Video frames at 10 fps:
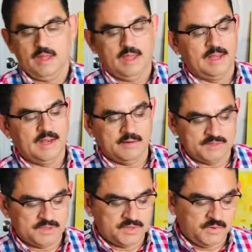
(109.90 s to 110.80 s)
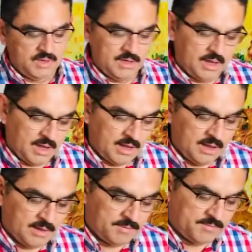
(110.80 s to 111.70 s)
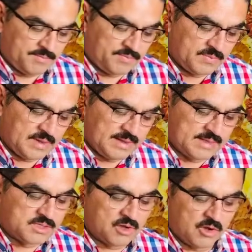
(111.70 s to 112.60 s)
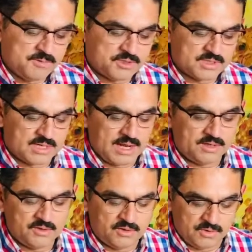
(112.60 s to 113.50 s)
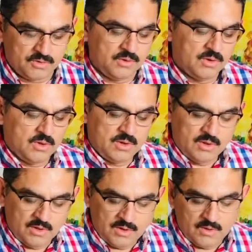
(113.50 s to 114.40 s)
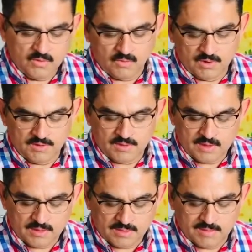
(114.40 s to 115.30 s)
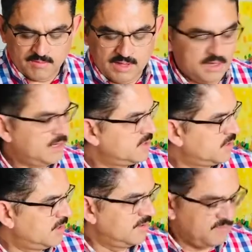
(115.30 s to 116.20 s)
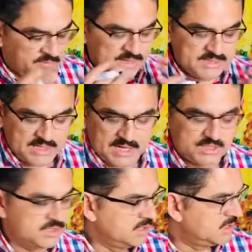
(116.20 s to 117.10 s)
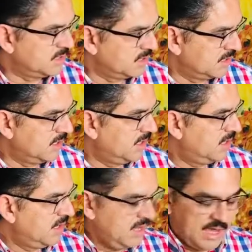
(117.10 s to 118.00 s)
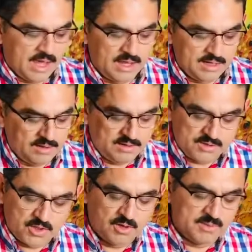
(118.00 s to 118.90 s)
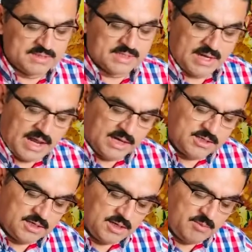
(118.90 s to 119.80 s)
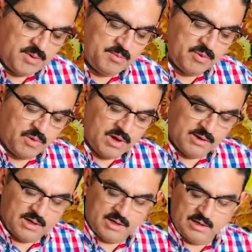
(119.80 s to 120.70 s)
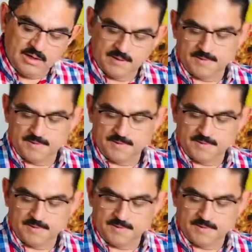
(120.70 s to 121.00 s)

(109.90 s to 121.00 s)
and I was doing these sculptures that had to do with the many sort of mustaches and turbans that actually people wear in India.